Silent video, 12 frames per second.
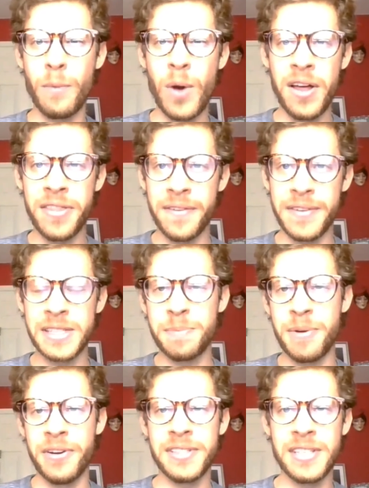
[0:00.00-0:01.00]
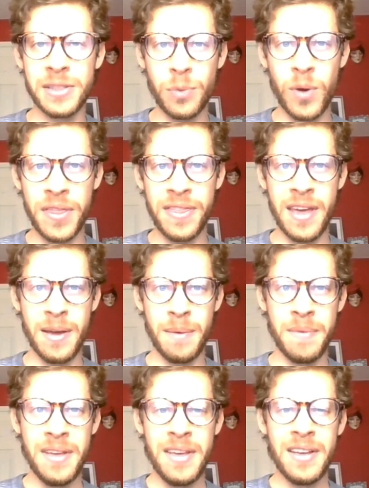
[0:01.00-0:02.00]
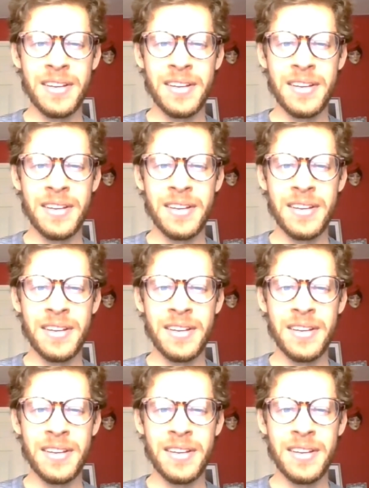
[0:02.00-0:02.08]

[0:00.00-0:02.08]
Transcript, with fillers: a wealth of experiences with them.